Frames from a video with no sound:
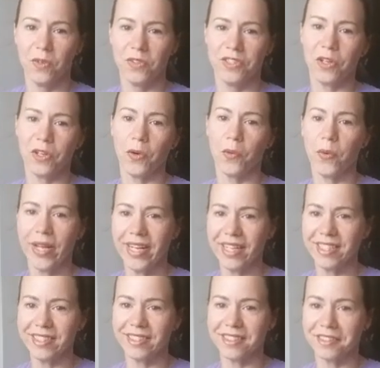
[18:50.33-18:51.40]
0
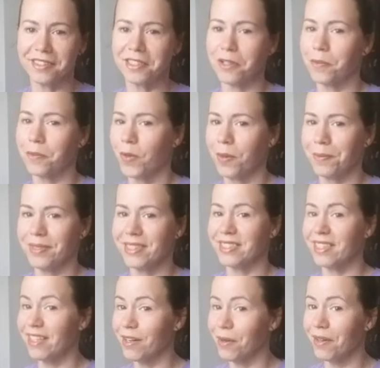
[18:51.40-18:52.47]
weddings or 0 Mormons?
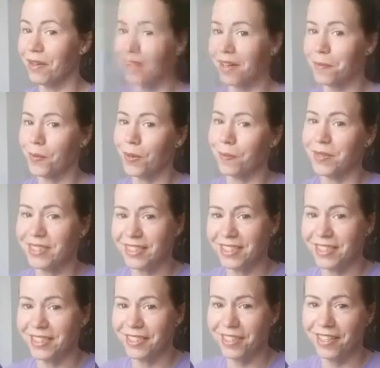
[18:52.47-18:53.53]
Because I know a lot of Mormons
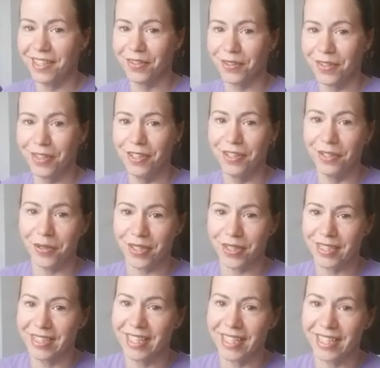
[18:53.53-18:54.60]
in New
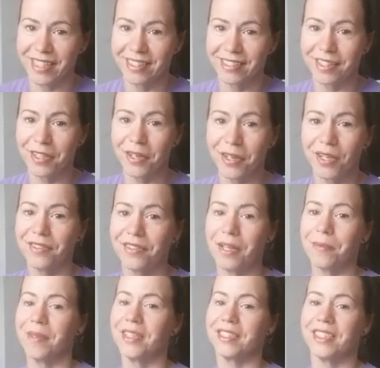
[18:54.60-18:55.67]
York City, so don't even
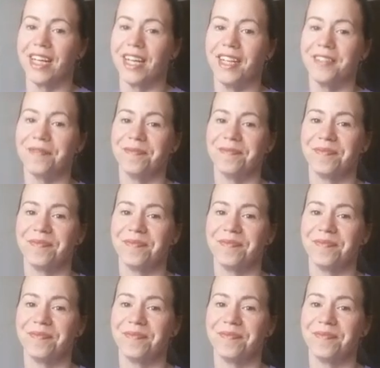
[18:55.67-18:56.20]
tell me there's not.